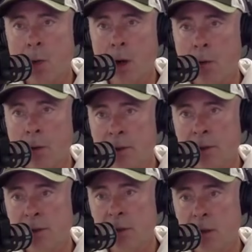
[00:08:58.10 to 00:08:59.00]
oh, well,
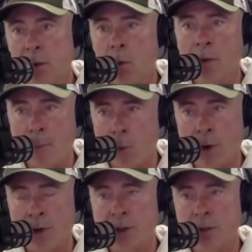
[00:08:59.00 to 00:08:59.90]
it's all that
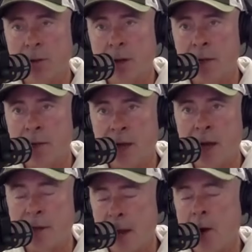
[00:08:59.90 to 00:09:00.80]
work's
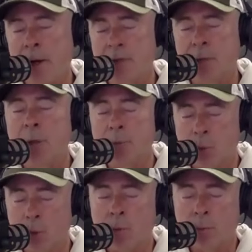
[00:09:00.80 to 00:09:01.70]
undone now. I know some
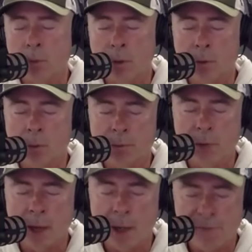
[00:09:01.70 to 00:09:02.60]
people will